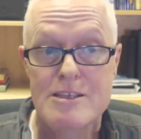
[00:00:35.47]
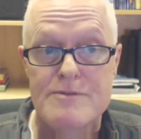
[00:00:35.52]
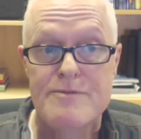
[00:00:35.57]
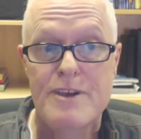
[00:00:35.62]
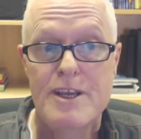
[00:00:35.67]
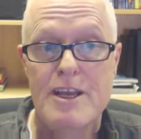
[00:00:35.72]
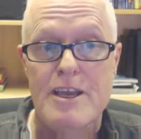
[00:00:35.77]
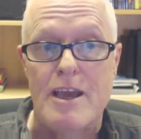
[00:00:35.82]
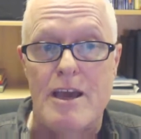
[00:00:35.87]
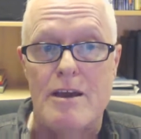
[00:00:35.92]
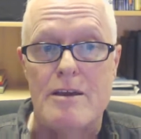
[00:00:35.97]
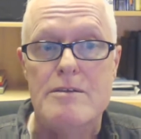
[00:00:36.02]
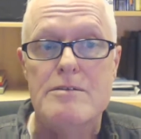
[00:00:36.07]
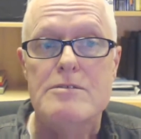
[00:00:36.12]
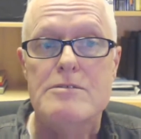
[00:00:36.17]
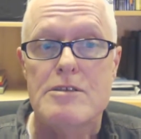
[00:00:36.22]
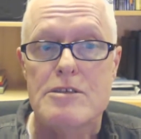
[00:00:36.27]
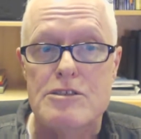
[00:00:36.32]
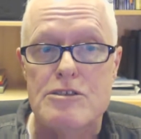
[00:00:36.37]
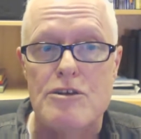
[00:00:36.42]
This
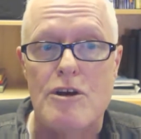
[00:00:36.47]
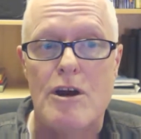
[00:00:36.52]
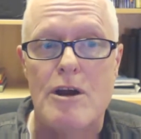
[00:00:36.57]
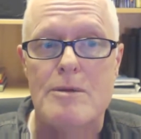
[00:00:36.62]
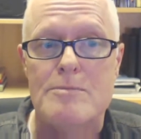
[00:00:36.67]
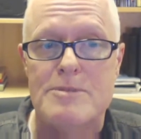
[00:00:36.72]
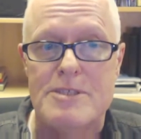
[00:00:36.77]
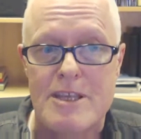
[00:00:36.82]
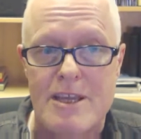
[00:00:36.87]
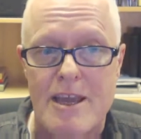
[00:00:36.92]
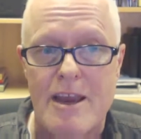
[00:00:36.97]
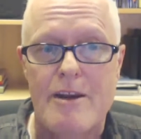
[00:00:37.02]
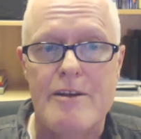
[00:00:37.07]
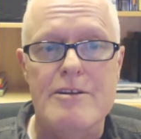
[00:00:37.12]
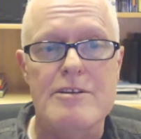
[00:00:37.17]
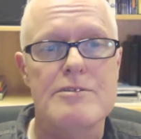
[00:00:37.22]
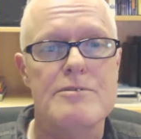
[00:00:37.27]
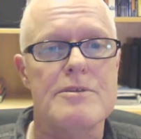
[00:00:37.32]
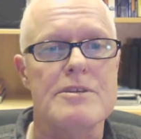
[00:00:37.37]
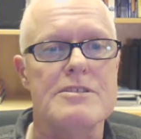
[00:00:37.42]
video describes the
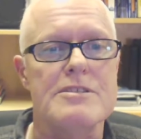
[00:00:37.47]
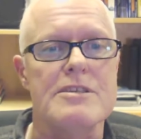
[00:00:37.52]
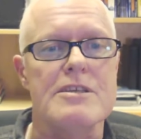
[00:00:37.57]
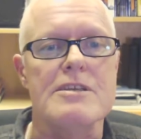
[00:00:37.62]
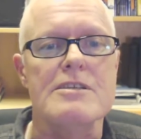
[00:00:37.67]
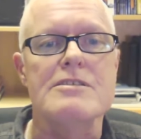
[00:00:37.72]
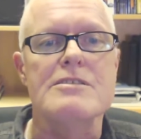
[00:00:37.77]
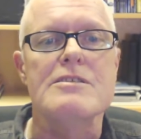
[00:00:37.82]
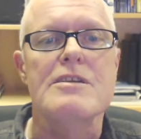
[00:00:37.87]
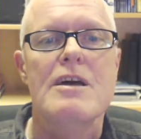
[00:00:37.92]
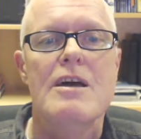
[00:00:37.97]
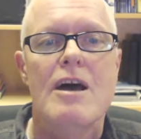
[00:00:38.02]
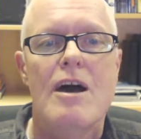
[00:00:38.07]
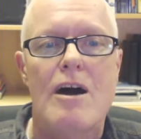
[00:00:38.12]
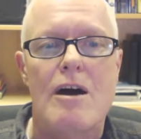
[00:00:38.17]
characteristics